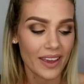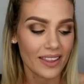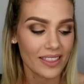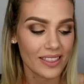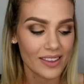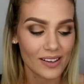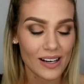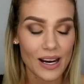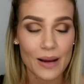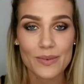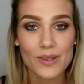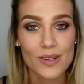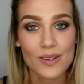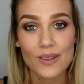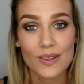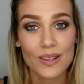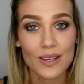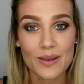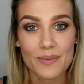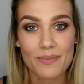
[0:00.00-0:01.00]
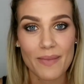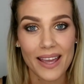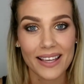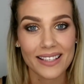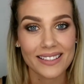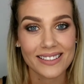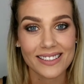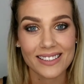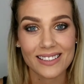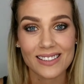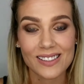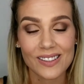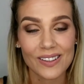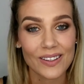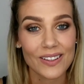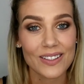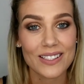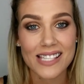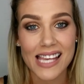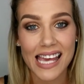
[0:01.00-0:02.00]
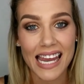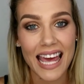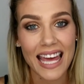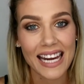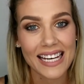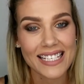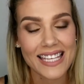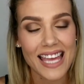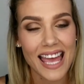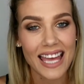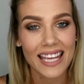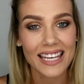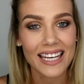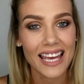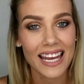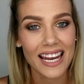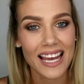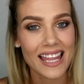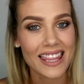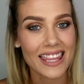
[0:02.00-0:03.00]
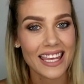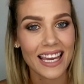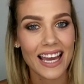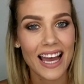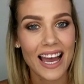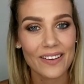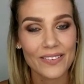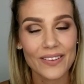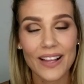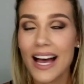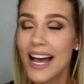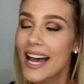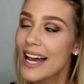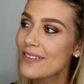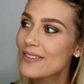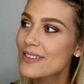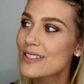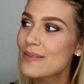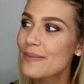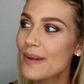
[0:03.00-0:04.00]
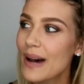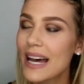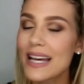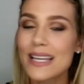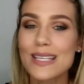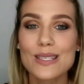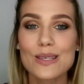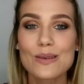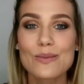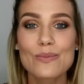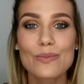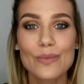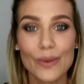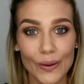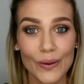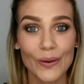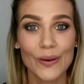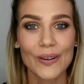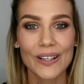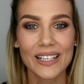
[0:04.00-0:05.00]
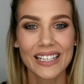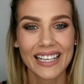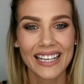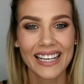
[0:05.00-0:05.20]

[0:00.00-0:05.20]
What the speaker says: They're absolutely amazing, so 10 out of 10, and I think I will have to buy some more.